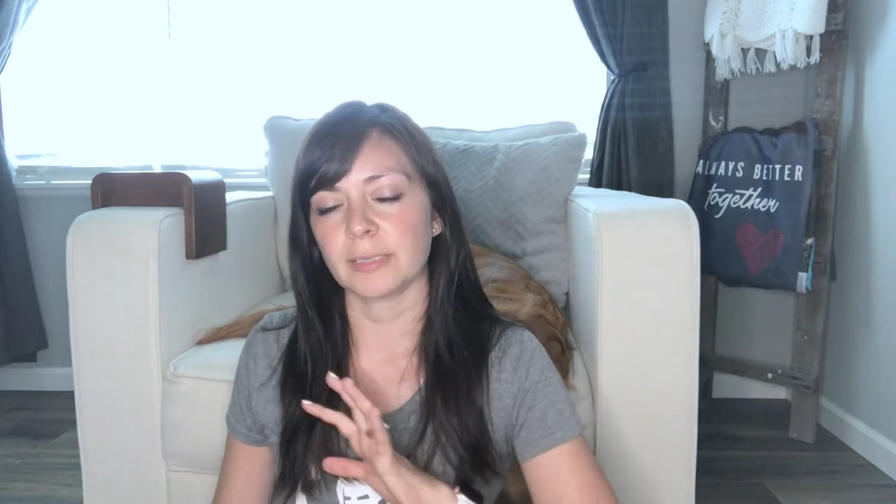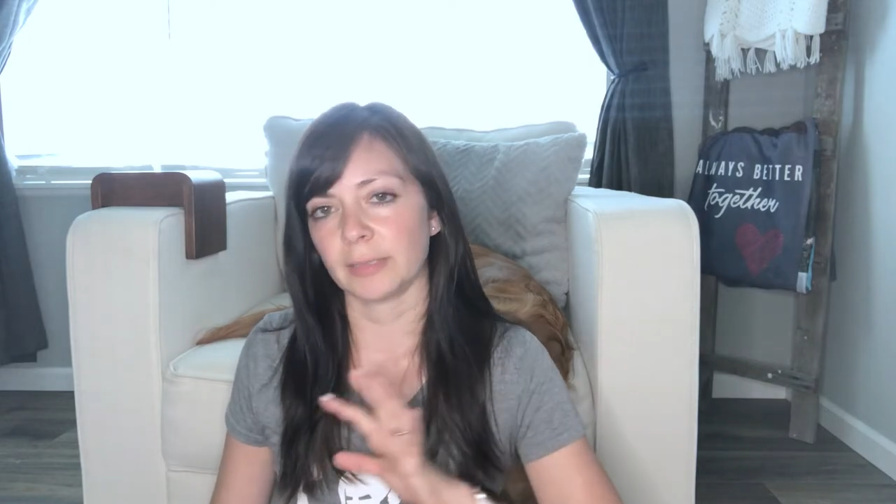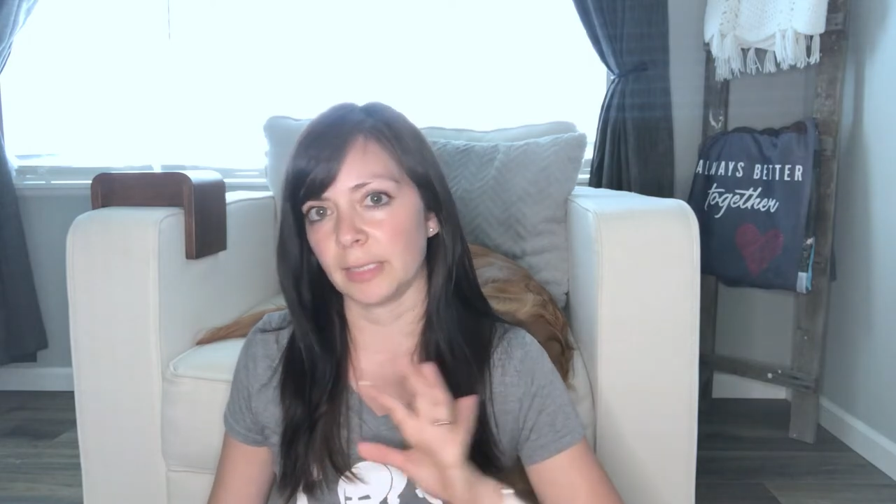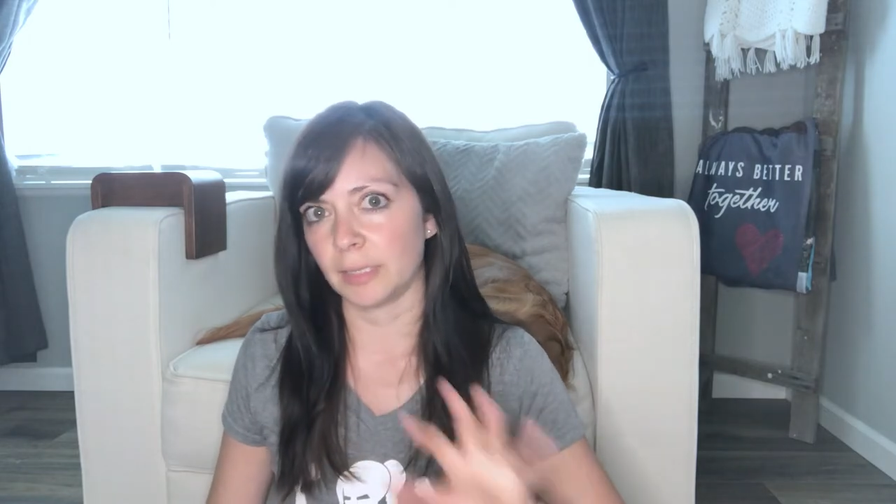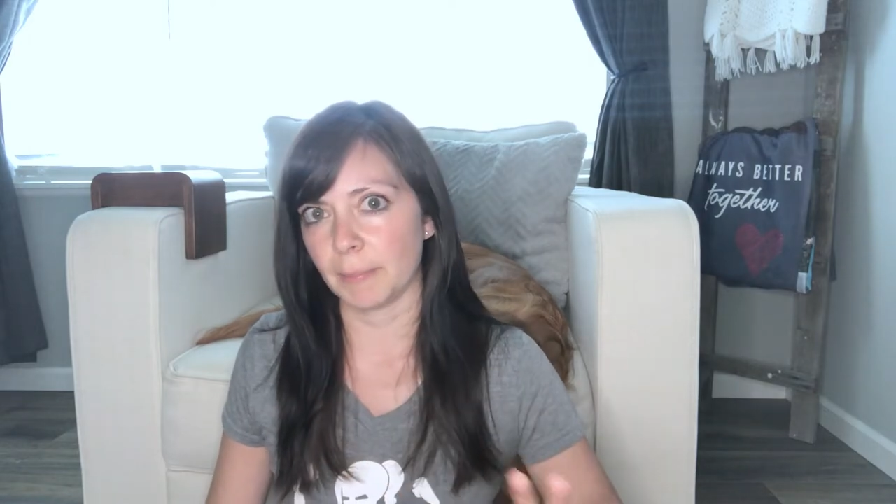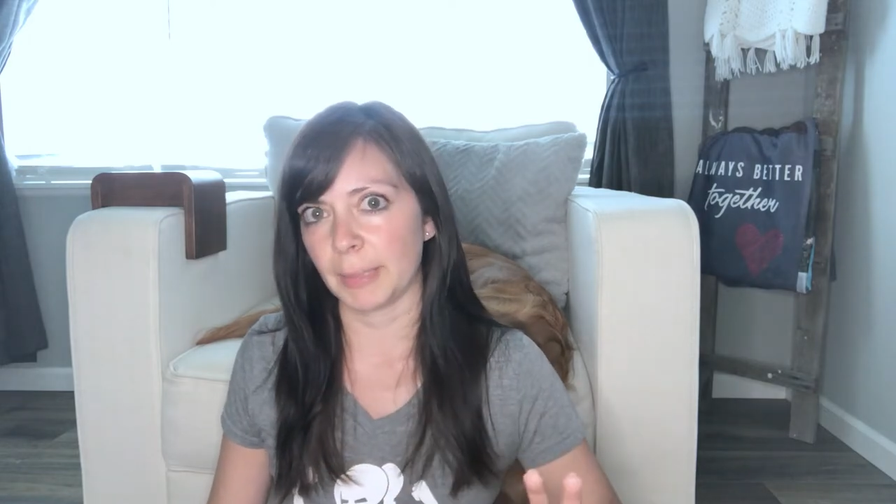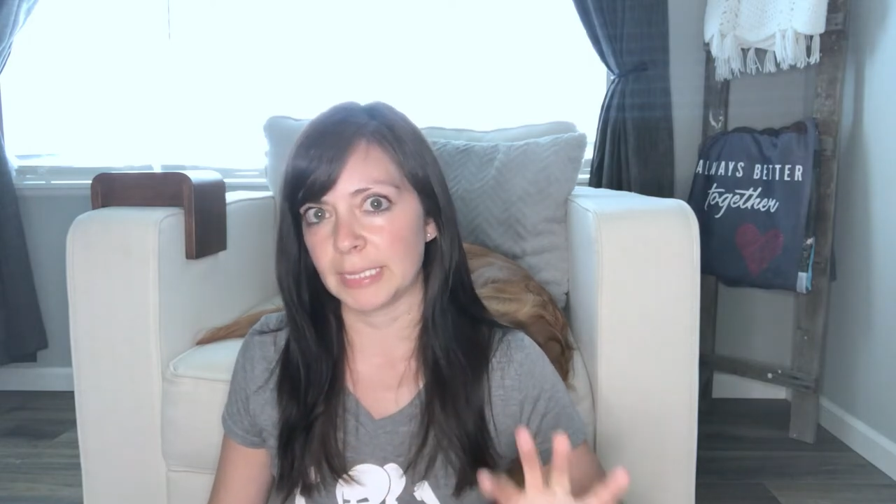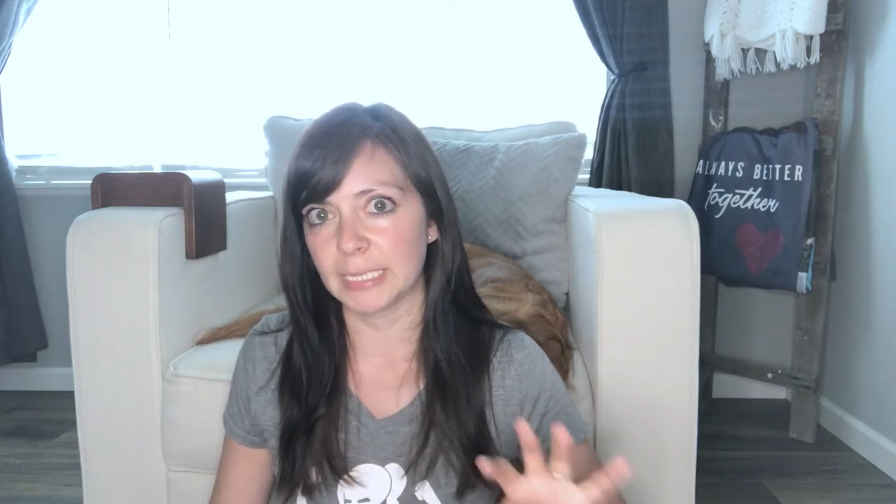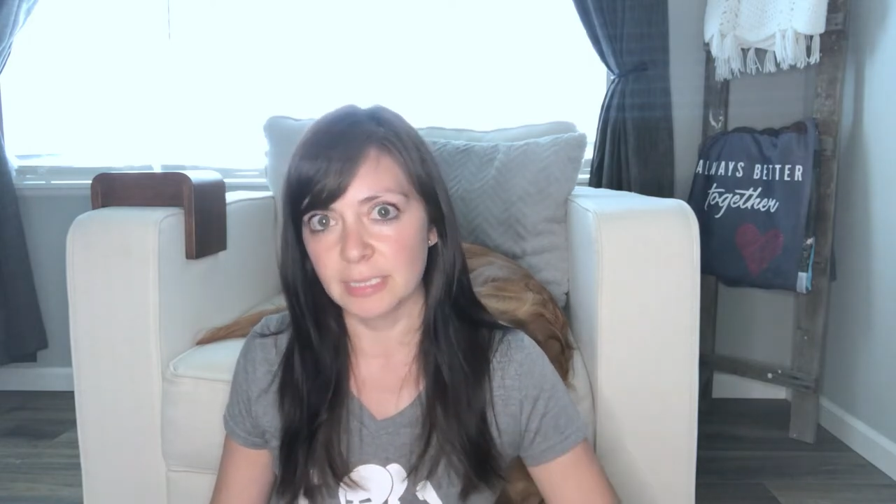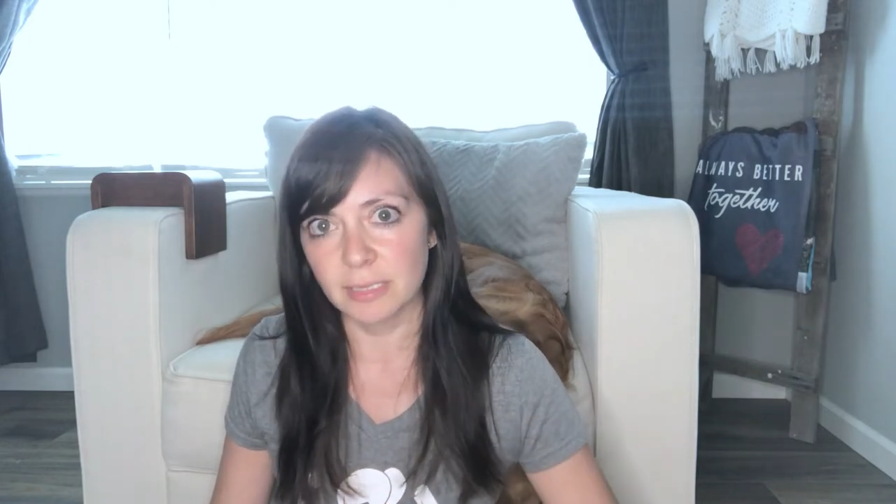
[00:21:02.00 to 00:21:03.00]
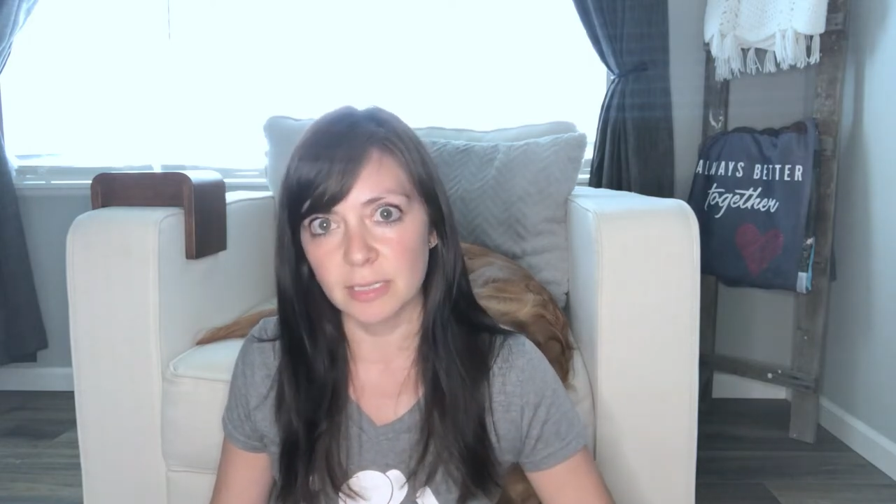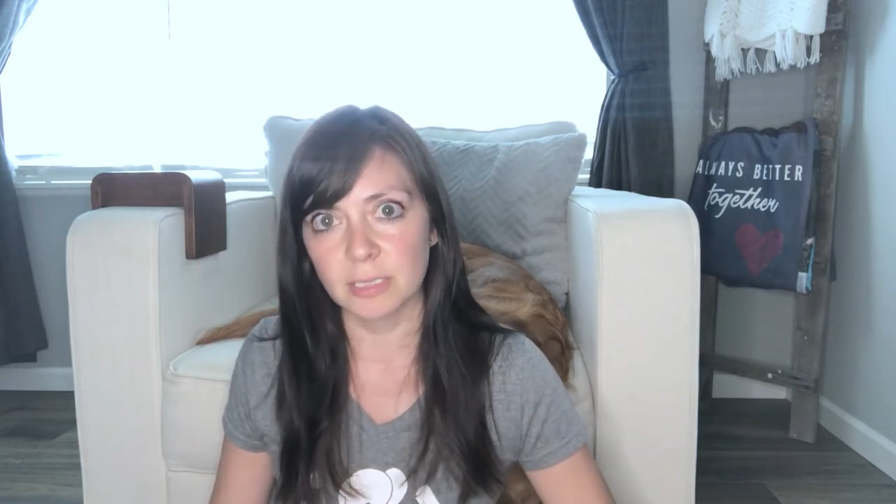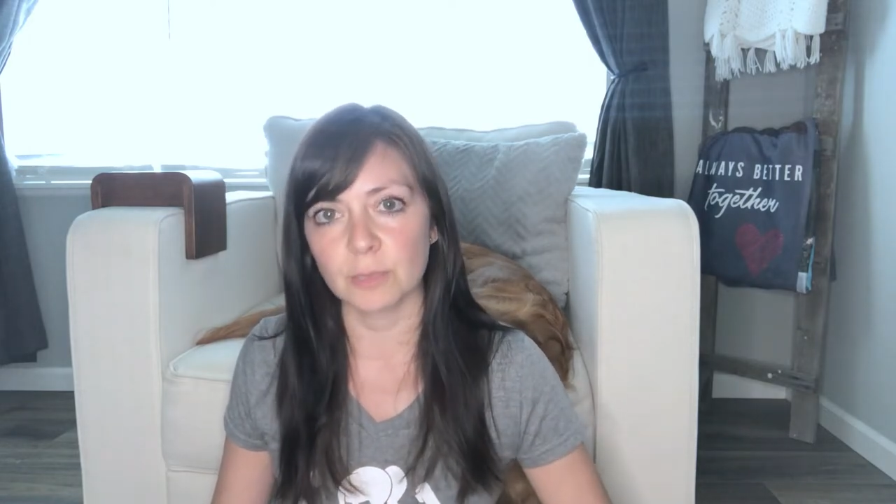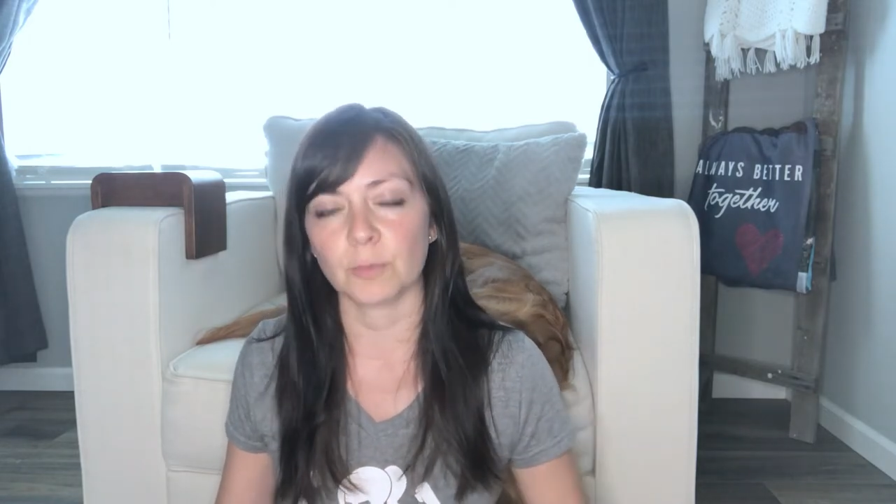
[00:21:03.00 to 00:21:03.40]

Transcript: to like keep my distance